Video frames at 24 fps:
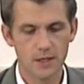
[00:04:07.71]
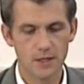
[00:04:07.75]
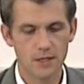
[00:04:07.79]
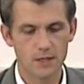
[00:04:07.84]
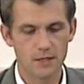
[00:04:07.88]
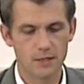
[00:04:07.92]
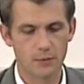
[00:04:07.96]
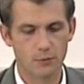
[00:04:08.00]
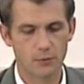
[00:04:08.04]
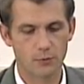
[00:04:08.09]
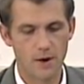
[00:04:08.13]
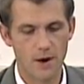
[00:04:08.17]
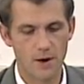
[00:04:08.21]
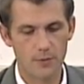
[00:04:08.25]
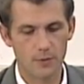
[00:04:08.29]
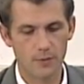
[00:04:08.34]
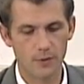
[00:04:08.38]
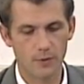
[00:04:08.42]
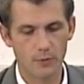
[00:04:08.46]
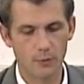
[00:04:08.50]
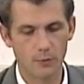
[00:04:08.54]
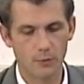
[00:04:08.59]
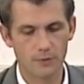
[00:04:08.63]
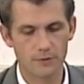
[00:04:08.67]
It's a
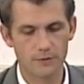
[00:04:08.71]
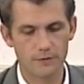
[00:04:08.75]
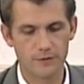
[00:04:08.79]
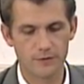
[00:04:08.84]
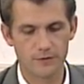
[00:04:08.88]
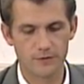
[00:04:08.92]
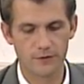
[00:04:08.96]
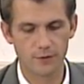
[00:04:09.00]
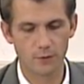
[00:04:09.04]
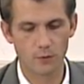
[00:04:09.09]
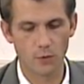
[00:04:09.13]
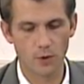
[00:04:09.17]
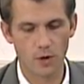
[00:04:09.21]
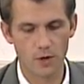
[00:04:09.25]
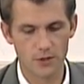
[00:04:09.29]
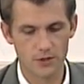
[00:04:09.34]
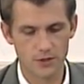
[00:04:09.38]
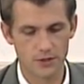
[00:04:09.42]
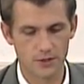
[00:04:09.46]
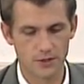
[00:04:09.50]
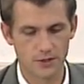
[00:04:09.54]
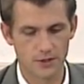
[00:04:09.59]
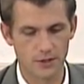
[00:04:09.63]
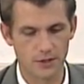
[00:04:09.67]
property at 150
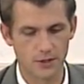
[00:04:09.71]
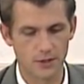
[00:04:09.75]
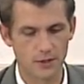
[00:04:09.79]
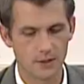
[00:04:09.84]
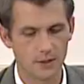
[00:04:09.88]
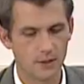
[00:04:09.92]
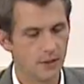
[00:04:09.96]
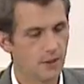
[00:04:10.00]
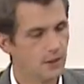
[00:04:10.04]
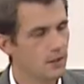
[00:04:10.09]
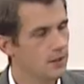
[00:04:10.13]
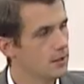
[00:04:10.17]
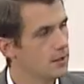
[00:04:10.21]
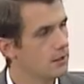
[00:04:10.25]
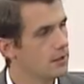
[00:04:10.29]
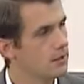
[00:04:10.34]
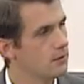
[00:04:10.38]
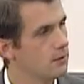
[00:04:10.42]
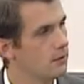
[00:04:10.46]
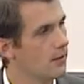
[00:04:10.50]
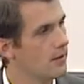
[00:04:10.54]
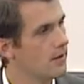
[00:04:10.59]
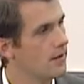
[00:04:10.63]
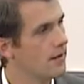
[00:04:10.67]
Washington.
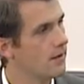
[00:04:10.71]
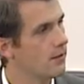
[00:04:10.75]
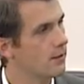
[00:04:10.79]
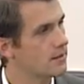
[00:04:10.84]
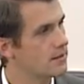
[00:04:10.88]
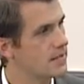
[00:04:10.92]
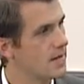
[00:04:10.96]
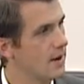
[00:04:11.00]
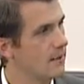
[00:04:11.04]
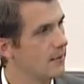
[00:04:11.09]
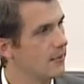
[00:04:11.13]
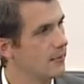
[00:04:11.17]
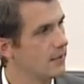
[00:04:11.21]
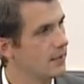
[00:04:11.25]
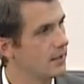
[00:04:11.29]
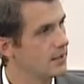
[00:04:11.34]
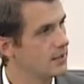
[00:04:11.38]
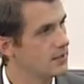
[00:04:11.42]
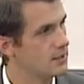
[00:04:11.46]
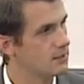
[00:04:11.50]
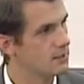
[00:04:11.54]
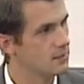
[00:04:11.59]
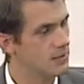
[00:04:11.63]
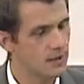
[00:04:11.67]
Right now, it's operating
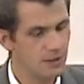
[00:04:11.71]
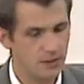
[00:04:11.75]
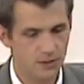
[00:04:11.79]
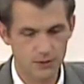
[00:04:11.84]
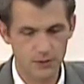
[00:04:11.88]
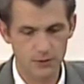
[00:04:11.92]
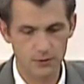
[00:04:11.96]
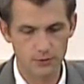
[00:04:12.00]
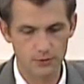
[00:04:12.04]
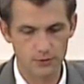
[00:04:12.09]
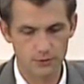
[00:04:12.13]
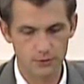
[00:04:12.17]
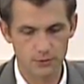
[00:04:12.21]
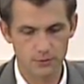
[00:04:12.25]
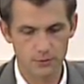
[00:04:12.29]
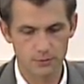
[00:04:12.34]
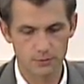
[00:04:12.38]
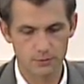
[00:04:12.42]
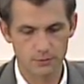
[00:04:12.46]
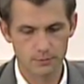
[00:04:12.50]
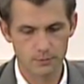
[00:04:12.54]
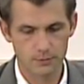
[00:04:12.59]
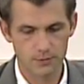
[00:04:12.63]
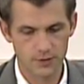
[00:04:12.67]
as a B2
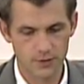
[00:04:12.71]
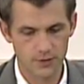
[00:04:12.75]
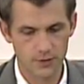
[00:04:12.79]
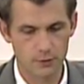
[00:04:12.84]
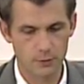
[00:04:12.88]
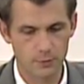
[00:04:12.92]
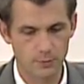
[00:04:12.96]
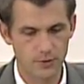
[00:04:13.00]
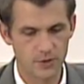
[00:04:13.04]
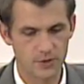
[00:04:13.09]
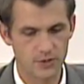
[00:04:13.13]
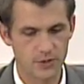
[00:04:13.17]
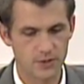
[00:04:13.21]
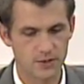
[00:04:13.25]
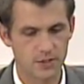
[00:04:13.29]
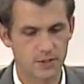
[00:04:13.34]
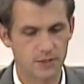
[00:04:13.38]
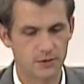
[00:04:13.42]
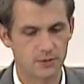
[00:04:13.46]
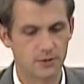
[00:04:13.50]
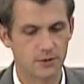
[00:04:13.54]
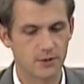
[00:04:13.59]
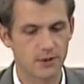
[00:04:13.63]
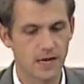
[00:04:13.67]
Central Business
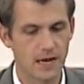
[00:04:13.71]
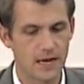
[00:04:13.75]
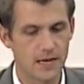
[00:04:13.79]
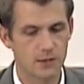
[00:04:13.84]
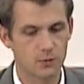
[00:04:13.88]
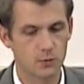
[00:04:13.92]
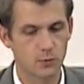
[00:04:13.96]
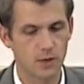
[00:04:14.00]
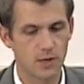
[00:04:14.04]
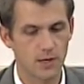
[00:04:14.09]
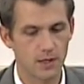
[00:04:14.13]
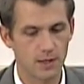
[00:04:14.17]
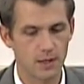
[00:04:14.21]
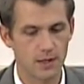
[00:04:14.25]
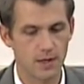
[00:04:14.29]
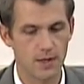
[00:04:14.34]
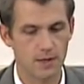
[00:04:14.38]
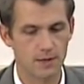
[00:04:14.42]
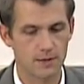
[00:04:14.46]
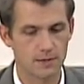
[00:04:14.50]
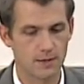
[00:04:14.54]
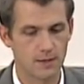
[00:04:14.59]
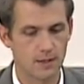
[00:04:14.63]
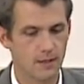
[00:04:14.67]
District as well
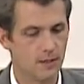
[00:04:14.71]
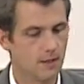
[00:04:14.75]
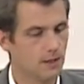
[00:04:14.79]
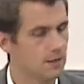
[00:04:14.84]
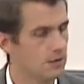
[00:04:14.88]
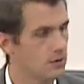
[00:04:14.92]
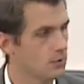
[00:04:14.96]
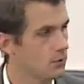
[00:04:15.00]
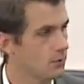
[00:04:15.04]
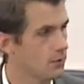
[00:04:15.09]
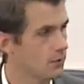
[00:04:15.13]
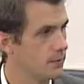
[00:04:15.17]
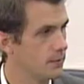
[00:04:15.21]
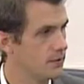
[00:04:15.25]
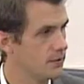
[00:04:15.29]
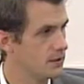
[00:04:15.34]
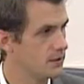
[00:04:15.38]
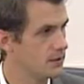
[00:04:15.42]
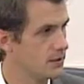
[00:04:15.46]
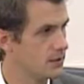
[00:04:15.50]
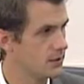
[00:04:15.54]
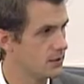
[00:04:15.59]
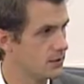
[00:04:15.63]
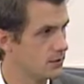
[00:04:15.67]
as a historic
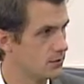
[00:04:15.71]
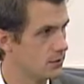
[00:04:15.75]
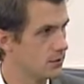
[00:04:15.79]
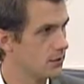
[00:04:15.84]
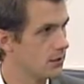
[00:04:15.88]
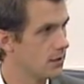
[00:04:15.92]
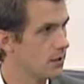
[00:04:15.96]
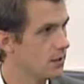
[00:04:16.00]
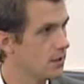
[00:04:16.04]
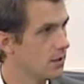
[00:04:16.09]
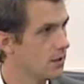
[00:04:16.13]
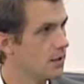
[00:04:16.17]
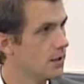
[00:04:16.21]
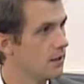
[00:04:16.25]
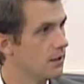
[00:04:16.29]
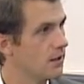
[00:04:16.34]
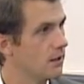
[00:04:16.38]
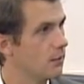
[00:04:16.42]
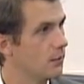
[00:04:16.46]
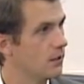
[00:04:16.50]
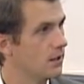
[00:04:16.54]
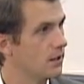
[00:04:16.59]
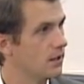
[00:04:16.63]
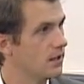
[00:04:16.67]
business district. They
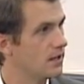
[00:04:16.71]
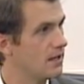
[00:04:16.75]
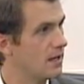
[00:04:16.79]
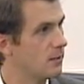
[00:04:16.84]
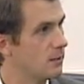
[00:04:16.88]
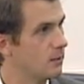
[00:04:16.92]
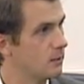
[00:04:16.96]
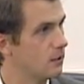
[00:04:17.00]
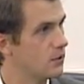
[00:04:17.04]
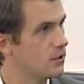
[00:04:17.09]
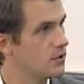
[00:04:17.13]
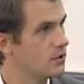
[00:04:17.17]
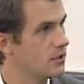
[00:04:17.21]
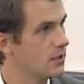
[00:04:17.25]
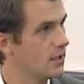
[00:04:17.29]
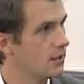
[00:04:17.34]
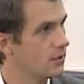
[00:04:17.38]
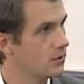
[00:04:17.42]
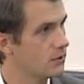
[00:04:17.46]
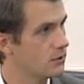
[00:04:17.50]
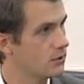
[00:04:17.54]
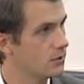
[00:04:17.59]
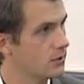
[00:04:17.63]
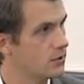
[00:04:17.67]
want to get that merged
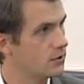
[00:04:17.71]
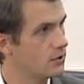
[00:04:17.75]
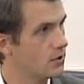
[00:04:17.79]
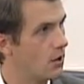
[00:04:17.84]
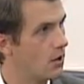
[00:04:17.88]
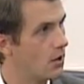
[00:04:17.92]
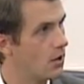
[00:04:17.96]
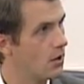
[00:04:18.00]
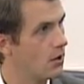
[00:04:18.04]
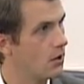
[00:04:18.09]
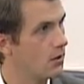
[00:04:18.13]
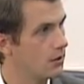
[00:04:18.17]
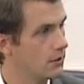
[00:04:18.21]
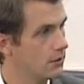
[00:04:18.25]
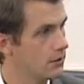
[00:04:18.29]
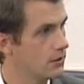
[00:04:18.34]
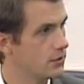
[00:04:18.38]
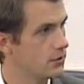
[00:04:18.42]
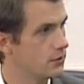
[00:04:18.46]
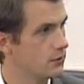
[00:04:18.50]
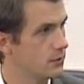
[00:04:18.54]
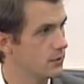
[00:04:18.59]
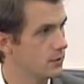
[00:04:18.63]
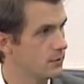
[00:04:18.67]
together so it's all a
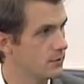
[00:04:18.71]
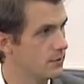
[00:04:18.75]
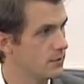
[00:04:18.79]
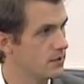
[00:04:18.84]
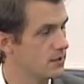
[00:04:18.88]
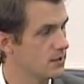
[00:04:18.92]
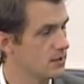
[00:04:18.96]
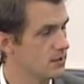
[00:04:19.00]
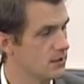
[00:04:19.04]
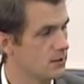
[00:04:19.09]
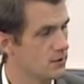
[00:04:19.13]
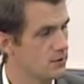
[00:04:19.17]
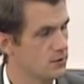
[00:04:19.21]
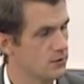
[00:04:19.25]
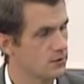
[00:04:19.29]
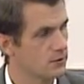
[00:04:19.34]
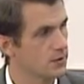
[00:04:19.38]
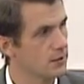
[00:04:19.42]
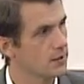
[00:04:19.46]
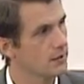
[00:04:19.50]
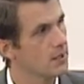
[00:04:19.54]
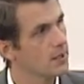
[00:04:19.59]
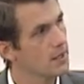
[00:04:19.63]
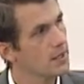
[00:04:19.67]
historic business
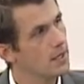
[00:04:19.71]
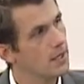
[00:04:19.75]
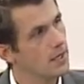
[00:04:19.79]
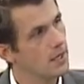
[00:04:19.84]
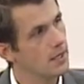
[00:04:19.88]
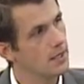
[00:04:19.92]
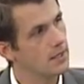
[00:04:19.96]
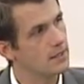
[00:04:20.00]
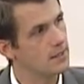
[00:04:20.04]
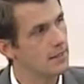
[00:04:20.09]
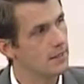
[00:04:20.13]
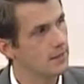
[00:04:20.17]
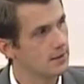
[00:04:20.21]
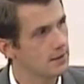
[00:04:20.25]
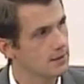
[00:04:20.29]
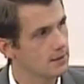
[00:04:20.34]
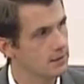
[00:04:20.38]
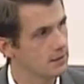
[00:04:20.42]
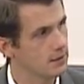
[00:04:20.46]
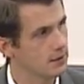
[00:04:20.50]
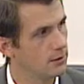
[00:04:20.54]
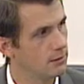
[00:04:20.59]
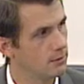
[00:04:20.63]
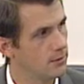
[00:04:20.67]
district. And tell us a
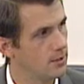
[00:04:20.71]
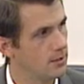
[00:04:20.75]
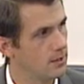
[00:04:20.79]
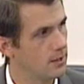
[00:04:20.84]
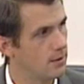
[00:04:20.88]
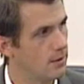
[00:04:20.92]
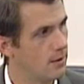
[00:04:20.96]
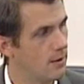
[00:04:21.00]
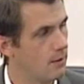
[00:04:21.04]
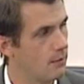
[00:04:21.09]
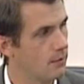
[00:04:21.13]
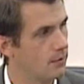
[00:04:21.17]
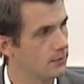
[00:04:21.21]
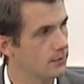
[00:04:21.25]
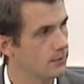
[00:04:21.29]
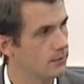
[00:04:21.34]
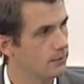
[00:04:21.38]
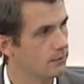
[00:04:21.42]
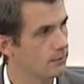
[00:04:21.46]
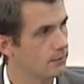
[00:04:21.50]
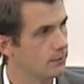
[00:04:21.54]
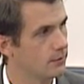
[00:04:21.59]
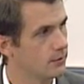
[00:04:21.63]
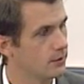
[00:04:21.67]
little bit about what
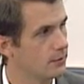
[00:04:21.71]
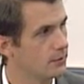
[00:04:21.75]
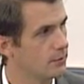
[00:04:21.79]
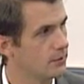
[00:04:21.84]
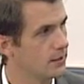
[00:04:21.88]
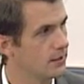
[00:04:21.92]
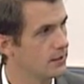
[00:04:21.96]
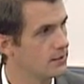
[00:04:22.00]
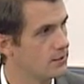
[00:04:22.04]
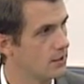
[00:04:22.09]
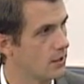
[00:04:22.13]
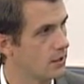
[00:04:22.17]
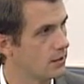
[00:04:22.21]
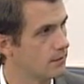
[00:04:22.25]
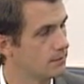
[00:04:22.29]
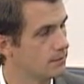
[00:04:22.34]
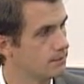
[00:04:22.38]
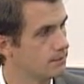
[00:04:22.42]
their plans are.